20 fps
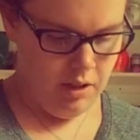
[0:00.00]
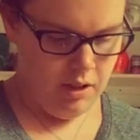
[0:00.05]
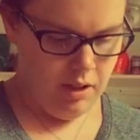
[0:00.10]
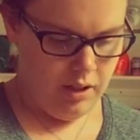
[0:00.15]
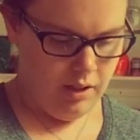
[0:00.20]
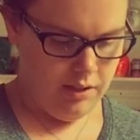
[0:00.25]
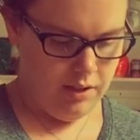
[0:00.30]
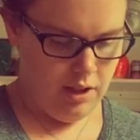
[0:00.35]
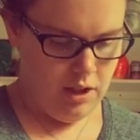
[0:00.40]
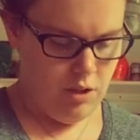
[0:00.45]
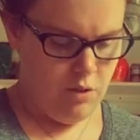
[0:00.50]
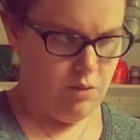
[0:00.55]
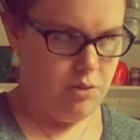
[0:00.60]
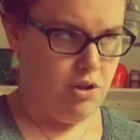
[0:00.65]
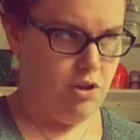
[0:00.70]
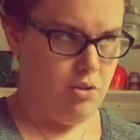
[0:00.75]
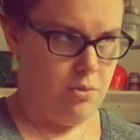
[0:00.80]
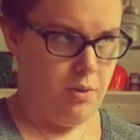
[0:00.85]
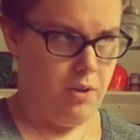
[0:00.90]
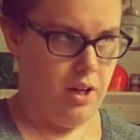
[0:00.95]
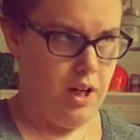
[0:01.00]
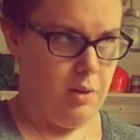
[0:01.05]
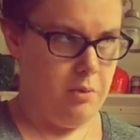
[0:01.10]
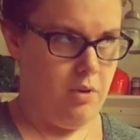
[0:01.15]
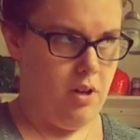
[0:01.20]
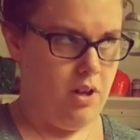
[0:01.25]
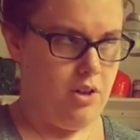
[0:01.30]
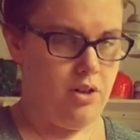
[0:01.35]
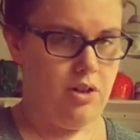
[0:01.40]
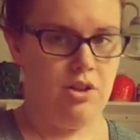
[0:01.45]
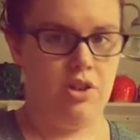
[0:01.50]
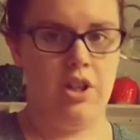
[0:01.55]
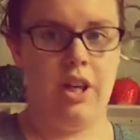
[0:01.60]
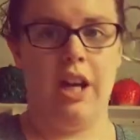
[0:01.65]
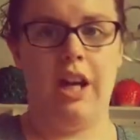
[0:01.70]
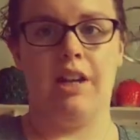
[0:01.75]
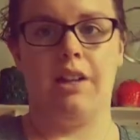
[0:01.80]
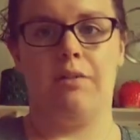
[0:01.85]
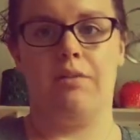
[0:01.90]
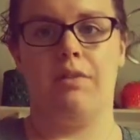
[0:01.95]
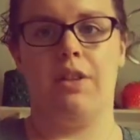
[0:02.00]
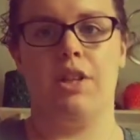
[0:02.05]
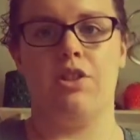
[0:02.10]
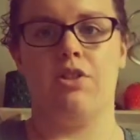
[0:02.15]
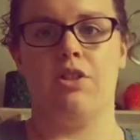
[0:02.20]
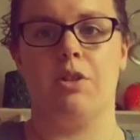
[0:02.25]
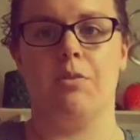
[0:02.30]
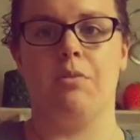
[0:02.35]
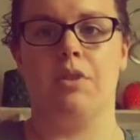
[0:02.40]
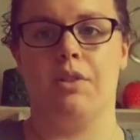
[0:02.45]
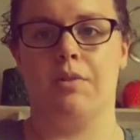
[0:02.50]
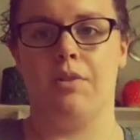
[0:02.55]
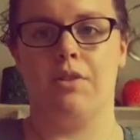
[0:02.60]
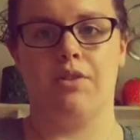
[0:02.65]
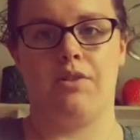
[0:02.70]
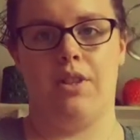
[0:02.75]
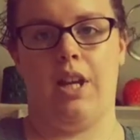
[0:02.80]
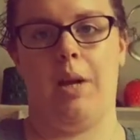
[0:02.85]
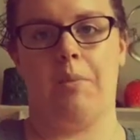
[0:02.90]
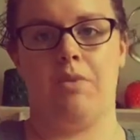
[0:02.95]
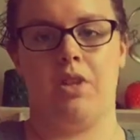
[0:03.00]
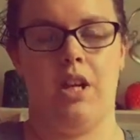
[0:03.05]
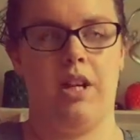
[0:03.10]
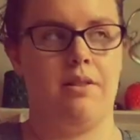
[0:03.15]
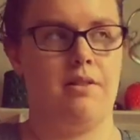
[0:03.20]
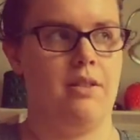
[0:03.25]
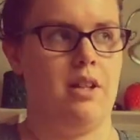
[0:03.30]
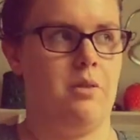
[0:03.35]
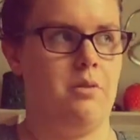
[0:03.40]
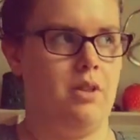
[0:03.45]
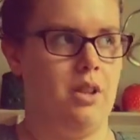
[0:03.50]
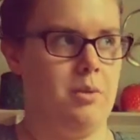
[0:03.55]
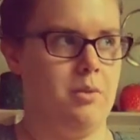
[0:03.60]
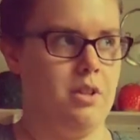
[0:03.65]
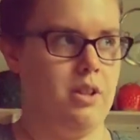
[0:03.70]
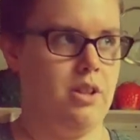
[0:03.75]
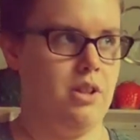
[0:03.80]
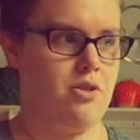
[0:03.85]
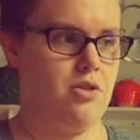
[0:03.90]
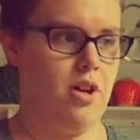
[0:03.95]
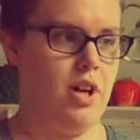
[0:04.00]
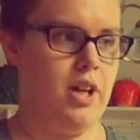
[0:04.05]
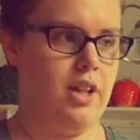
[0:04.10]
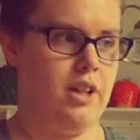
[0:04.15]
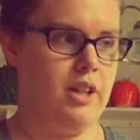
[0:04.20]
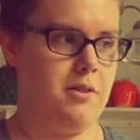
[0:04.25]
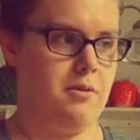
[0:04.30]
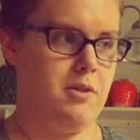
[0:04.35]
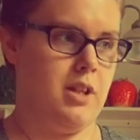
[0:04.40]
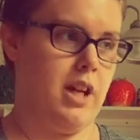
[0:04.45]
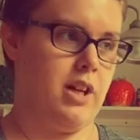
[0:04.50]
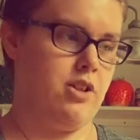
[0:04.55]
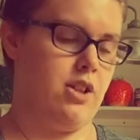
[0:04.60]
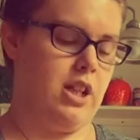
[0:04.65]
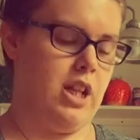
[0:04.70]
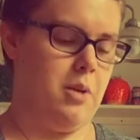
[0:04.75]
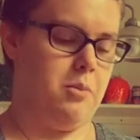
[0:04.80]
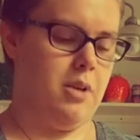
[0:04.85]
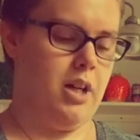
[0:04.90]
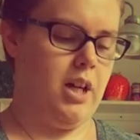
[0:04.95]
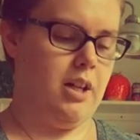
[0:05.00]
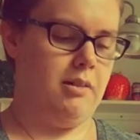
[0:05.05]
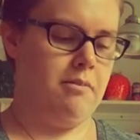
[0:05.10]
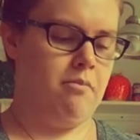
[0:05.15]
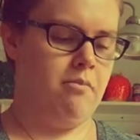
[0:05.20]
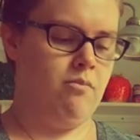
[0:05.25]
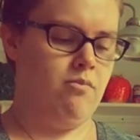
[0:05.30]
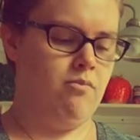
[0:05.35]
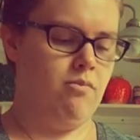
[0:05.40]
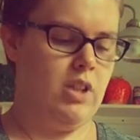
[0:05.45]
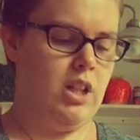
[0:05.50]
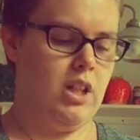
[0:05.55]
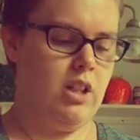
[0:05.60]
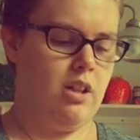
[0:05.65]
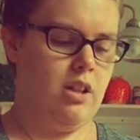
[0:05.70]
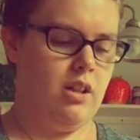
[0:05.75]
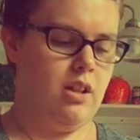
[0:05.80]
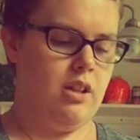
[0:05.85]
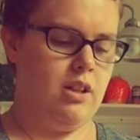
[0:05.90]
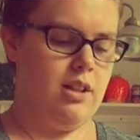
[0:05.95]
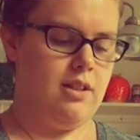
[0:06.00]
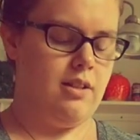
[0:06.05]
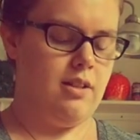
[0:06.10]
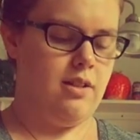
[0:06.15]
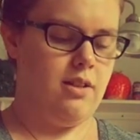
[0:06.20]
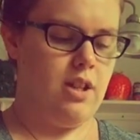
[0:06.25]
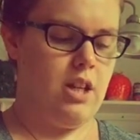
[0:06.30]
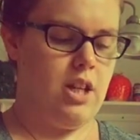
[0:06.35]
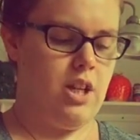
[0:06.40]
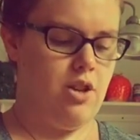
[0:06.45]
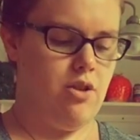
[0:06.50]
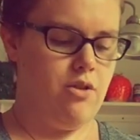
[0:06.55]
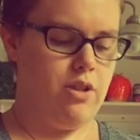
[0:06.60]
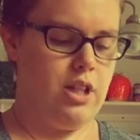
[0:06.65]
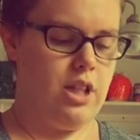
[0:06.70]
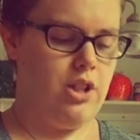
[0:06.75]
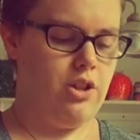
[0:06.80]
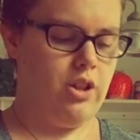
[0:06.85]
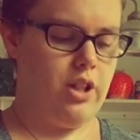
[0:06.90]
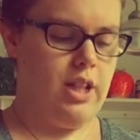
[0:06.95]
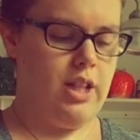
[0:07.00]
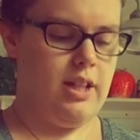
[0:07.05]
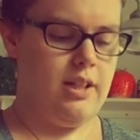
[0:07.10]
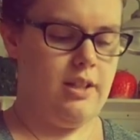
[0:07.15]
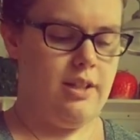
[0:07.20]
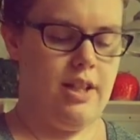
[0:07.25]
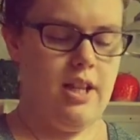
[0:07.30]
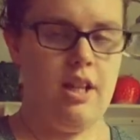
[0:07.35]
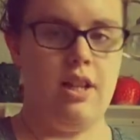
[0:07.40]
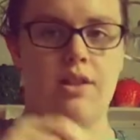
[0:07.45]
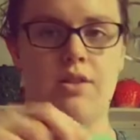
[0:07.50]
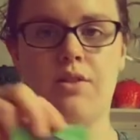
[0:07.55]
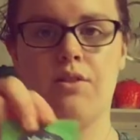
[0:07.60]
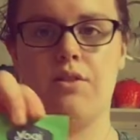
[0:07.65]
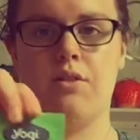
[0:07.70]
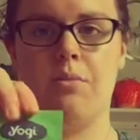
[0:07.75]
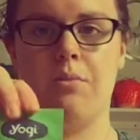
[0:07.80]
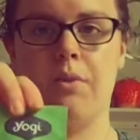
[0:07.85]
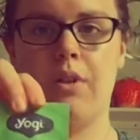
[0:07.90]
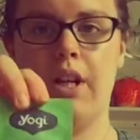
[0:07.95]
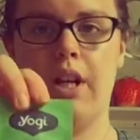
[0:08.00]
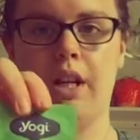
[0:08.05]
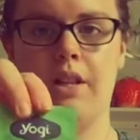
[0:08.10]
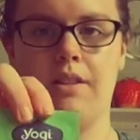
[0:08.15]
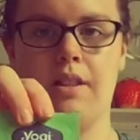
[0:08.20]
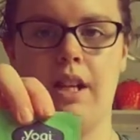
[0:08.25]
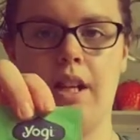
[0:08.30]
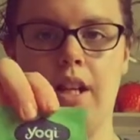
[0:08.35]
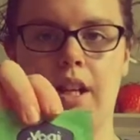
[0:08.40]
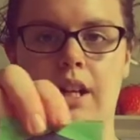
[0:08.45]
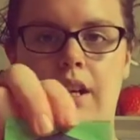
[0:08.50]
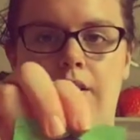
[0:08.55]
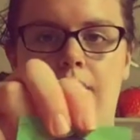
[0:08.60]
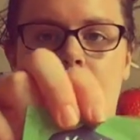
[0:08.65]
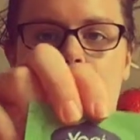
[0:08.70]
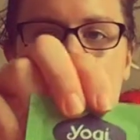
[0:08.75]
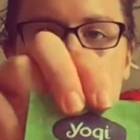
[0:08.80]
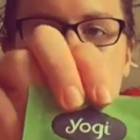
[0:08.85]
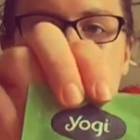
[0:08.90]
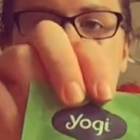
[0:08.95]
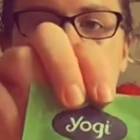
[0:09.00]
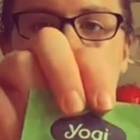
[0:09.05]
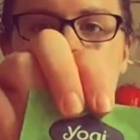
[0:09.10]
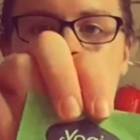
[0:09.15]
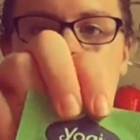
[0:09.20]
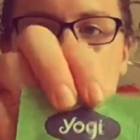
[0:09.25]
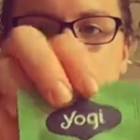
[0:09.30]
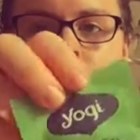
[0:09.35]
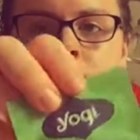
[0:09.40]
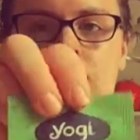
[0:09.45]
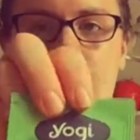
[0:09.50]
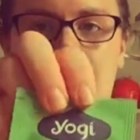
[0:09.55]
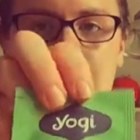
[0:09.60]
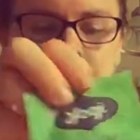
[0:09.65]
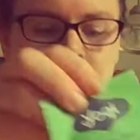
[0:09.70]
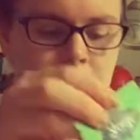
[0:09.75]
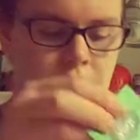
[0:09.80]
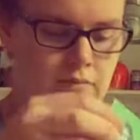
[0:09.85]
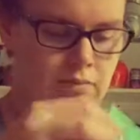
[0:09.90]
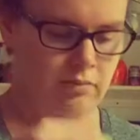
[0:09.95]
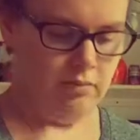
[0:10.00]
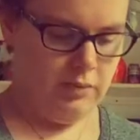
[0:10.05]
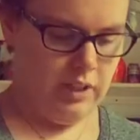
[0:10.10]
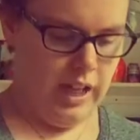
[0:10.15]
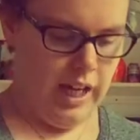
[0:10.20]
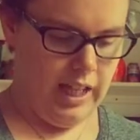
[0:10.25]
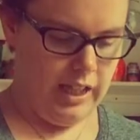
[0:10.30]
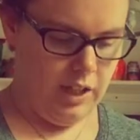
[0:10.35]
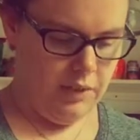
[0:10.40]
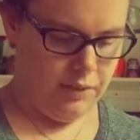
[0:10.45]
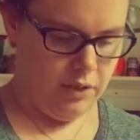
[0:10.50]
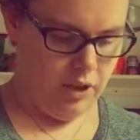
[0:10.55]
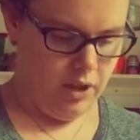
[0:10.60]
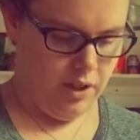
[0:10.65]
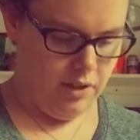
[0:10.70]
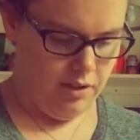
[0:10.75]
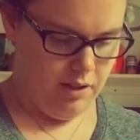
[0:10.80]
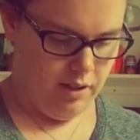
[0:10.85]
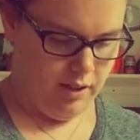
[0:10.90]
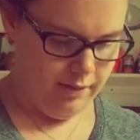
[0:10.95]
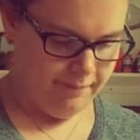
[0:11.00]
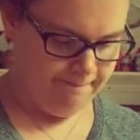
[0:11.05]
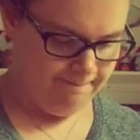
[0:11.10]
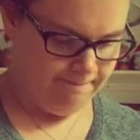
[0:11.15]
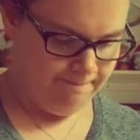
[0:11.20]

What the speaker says: As a YouTuber I watched, she had it featured in one of her Snapchats, and I really wanted to try it, and it's actually not bad. This is the Yogi Green Tea Super Antioxidant. I love green tea.